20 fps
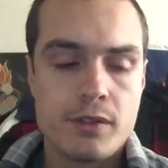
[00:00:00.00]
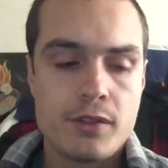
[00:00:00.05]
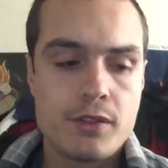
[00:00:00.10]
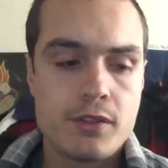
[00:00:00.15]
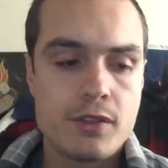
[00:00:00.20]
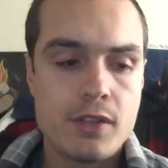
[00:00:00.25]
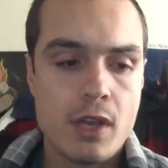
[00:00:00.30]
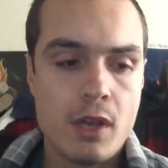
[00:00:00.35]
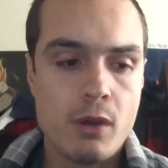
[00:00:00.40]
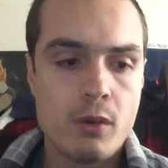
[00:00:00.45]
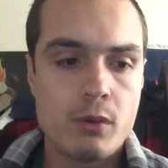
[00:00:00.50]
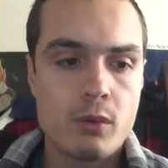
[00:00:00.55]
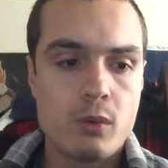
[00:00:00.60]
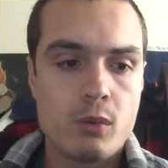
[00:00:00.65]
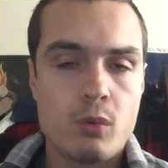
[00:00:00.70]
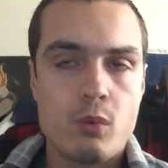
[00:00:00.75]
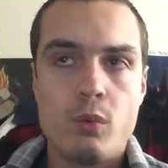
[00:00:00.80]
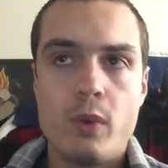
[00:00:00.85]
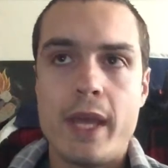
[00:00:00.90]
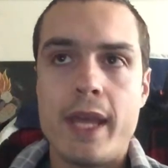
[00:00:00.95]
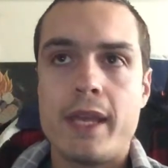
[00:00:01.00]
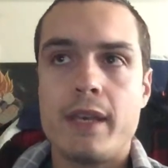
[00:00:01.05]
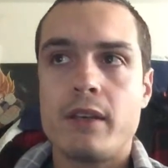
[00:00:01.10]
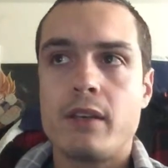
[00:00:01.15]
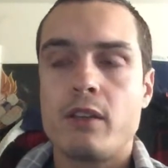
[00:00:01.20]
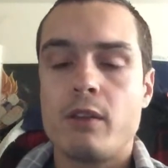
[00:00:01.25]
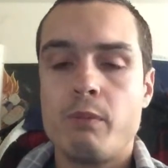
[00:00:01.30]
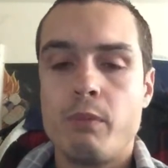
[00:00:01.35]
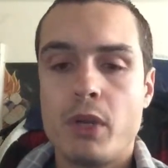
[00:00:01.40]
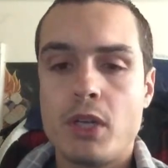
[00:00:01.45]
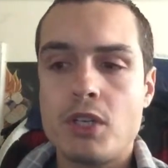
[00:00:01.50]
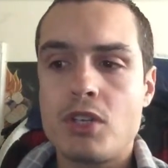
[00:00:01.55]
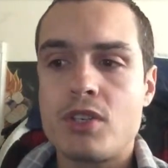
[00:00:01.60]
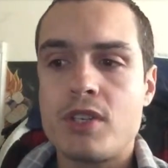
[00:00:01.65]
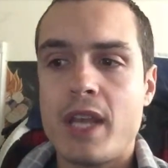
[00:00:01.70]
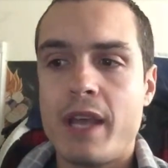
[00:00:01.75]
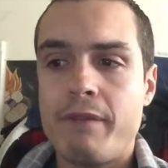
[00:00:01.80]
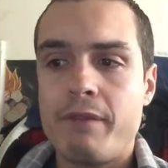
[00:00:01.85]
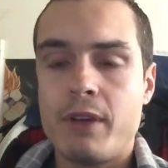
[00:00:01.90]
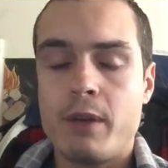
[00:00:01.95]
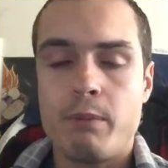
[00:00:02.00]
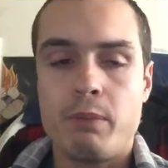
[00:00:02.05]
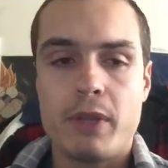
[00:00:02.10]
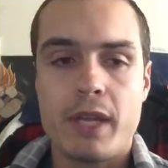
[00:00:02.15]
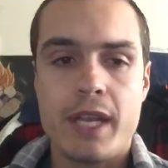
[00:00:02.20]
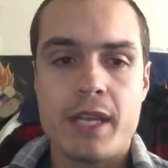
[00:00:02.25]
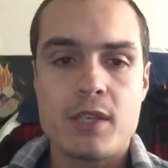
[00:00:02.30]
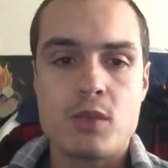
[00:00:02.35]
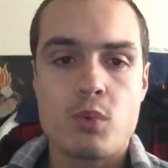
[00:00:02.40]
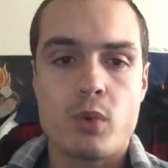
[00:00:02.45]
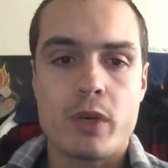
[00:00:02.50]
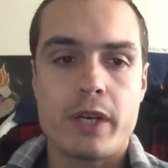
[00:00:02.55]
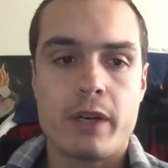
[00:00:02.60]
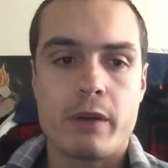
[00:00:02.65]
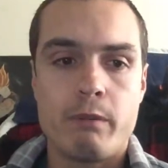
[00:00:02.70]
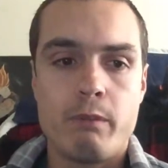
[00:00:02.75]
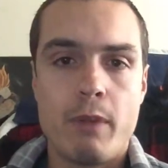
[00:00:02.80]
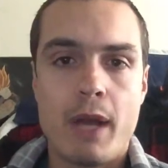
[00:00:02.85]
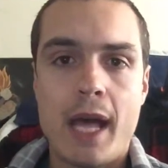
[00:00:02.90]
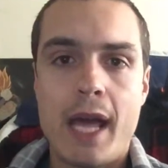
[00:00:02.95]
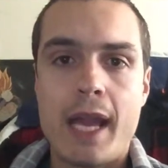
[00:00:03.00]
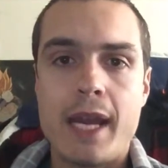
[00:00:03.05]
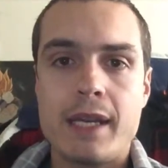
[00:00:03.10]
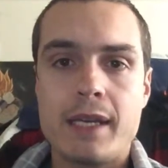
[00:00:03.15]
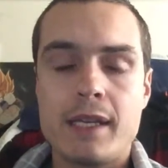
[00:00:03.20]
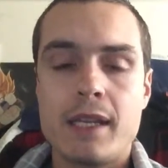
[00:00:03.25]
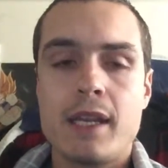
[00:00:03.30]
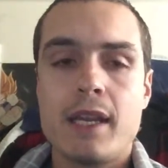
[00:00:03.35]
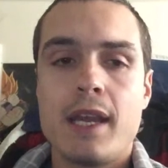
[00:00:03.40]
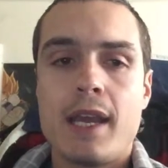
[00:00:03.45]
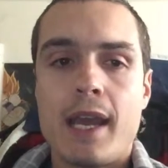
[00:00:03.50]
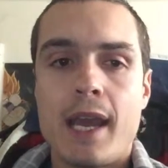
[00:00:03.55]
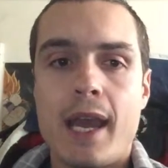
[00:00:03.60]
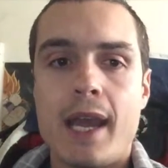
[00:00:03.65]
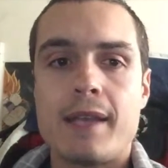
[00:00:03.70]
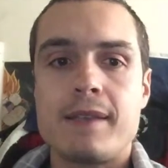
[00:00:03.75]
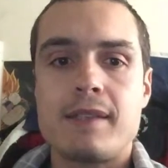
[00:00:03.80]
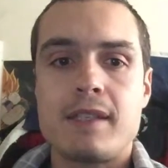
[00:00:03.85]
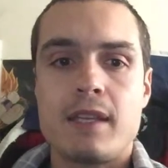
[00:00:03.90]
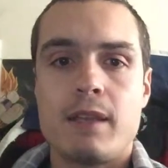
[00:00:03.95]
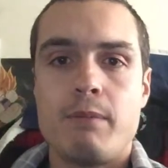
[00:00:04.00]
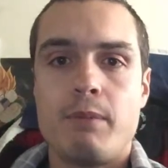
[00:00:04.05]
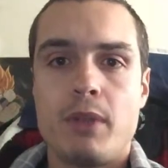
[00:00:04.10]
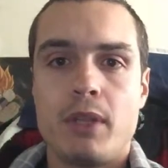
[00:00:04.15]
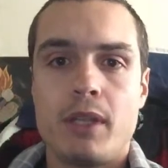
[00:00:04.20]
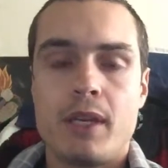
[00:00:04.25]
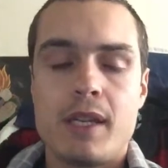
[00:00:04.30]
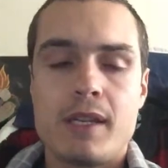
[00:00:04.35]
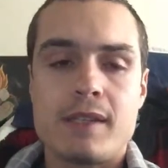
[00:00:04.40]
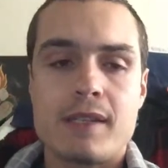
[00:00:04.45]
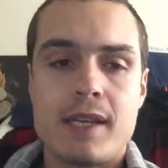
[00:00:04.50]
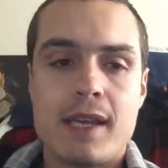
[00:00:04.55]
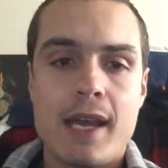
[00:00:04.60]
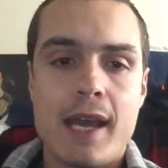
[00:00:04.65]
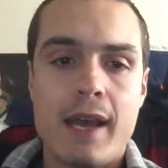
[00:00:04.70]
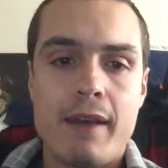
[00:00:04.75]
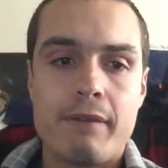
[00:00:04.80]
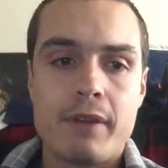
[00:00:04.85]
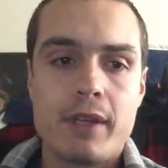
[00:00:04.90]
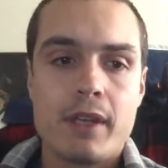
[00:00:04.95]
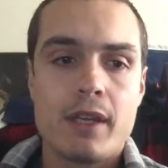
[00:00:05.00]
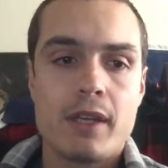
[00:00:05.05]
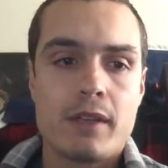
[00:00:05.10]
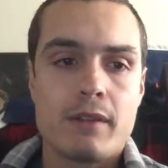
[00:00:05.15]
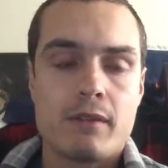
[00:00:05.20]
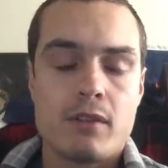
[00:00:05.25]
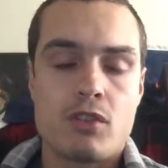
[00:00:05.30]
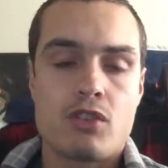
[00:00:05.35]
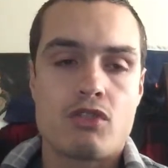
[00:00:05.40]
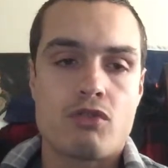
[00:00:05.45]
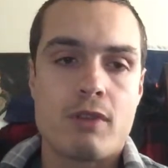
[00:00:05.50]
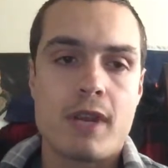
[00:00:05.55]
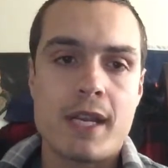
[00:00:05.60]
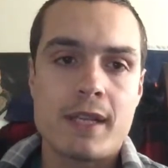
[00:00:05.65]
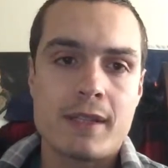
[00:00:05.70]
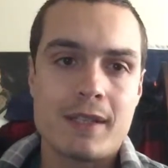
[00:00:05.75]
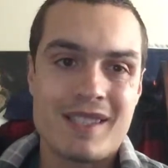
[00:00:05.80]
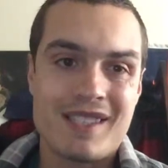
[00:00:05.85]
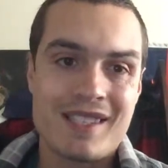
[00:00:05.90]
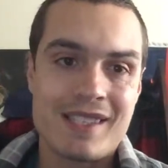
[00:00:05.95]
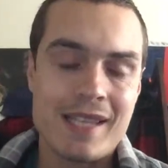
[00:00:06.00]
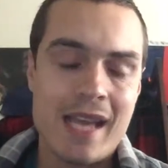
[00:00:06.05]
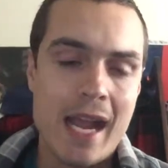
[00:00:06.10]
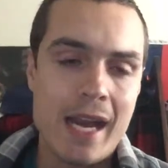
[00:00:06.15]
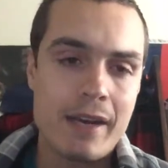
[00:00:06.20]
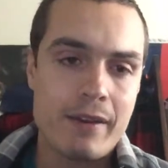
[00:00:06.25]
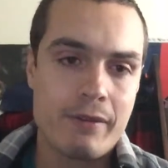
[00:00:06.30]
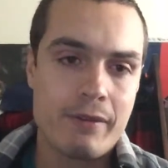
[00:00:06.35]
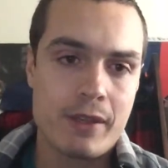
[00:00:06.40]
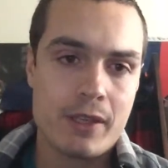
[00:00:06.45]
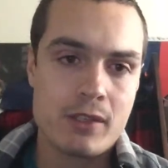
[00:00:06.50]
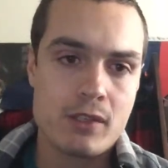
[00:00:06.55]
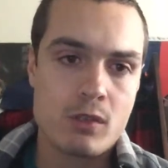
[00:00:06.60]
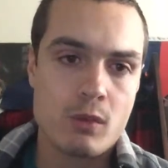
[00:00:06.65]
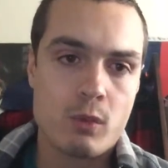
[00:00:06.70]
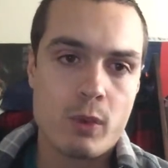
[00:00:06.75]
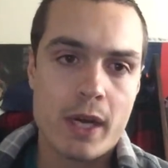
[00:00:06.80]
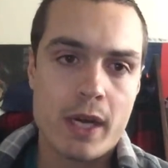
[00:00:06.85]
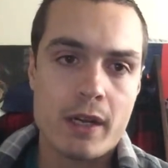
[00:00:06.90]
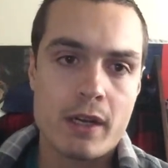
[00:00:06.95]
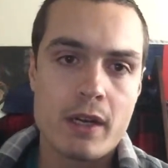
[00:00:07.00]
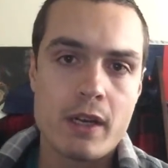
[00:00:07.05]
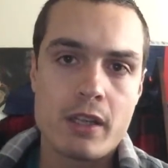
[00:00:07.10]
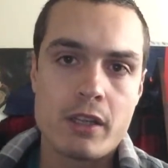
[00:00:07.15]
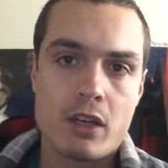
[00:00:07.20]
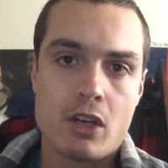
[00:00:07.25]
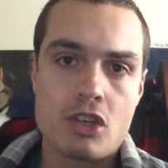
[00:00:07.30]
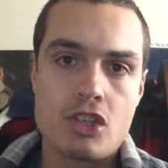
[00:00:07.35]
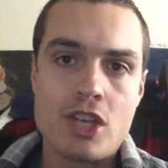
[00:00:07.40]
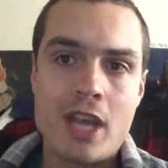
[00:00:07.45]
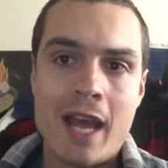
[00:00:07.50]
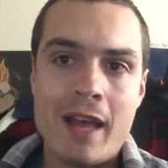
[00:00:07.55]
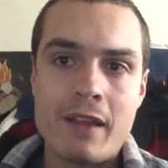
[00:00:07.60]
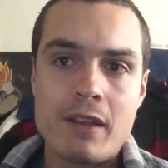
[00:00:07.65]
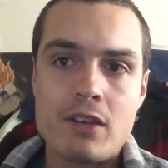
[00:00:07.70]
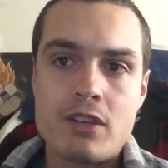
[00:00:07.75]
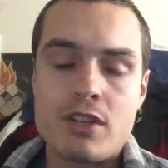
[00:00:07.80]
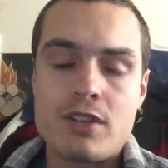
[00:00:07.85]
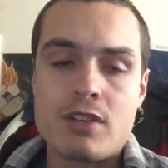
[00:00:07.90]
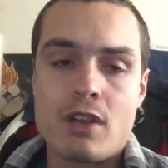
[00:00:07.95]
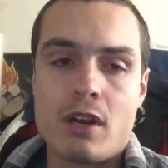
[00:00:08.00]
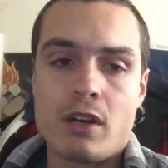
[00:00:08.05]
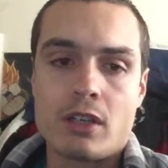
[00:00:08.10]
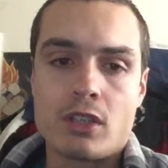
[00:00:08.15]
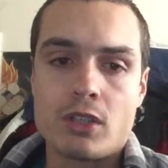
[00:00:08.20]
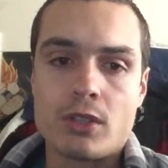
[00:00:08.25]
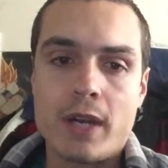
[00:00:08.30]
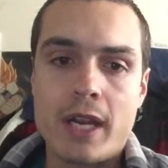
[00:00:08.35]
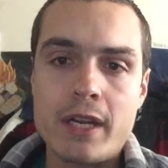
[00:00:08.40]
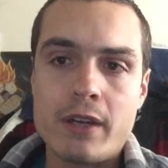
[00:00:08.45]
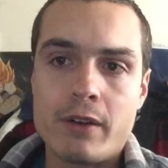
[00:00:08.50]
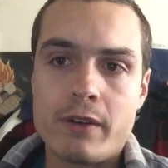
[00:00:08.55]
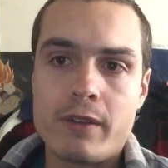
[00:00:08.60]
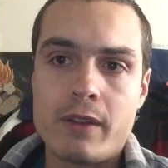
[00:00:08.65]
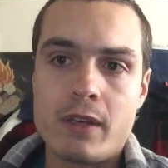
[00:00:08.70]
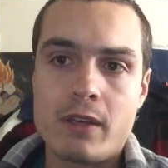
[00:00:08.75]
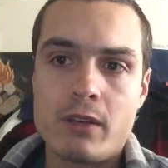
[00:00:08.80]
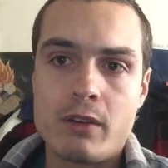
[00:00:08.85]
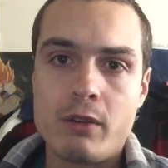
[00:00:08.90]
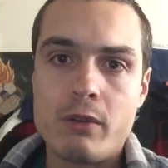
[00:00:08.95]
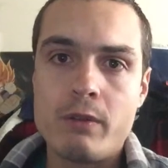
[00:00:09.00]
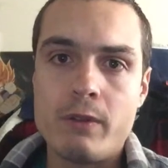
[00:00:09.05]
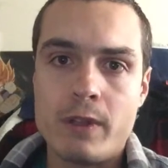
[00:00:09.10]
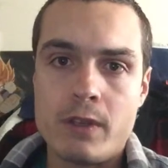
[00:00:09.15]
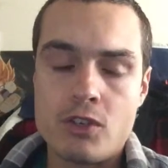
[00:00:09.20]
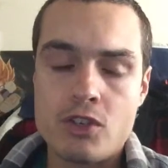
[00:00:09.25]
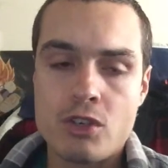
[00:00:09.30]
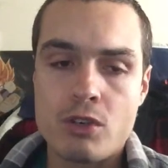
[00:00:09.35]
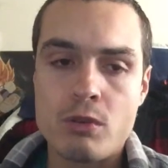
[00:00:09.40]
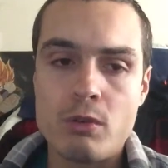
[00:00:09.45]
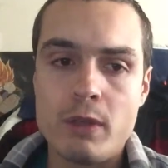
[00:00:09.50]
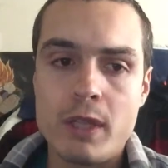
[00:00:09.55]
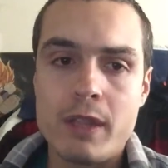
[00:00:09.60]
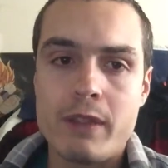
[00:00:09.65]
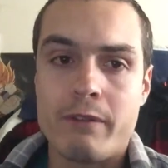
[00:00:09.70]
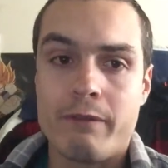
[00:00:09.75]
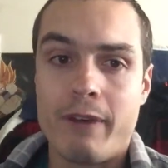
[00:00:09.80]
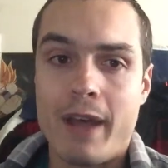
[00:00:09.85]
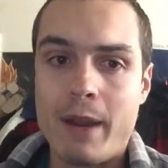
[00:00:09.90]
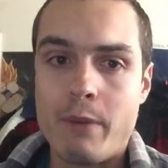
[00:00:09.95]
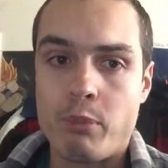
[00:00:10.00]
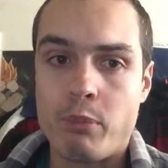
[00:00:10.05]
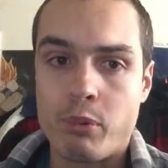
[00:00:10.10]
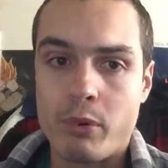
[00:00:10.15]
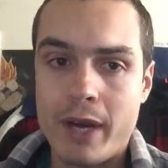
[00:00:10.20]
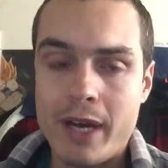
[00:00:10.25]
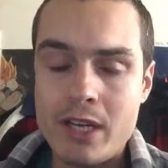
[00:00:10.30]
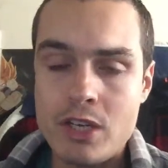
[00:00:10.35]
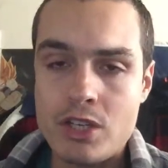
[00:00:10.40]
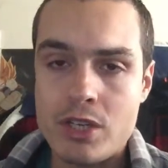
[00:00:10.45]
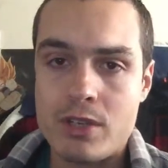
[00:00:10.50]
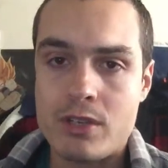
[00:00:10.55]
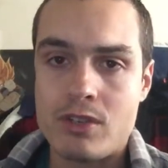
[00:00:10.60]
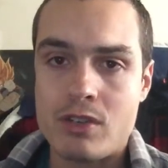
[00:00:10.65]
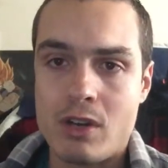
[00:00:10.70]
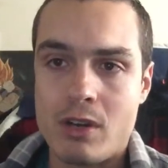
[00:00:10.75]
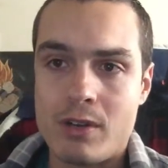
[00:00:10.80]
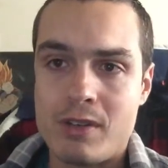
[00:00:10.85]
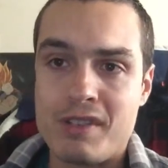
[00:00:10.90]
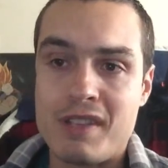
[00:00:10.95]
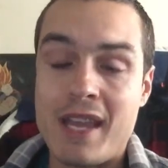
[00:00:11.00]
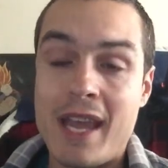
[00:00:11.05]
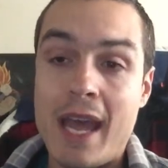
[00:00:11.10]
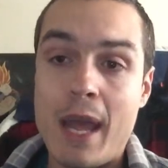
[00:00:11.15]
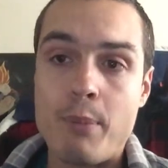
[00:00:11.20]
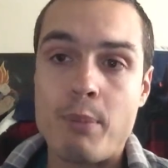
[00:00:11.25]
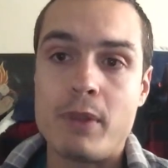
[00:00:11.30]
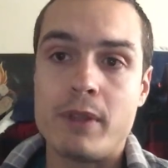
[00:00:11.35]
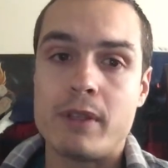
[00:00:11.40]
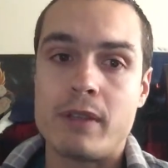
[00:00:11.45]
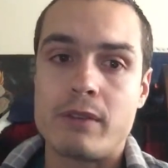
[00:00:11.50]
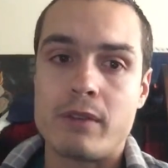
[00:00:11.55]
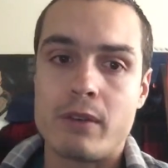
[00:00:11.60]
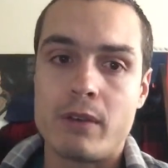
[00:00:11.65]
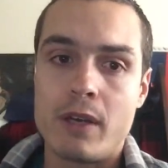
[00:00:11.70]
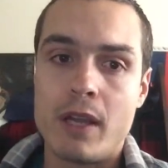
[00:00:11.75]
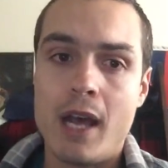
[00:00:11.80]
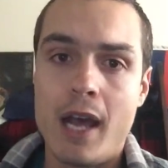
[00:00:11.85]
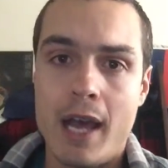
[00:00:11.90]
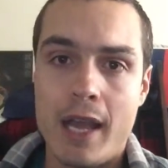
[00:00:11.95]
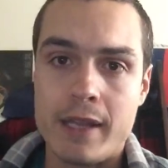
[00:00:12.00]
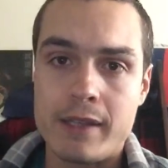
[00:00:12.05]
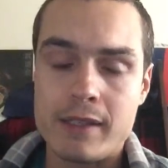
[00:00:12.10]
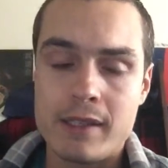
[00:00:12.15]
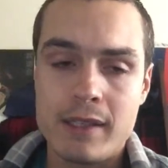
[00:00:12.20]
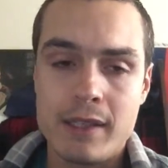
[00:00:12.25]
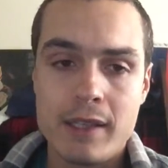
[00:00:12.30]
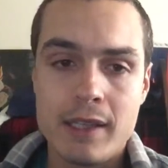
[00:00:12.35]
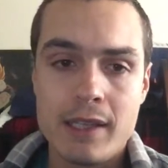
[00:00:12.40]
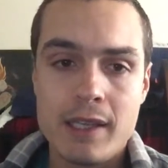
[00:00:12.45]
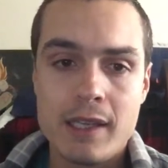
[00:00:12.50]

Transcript: So when you put yourself in a place where your mind has the ability to have the strength inside of it to where your challenges aren't greater than you, then truly the vibration starts to happen that they're not.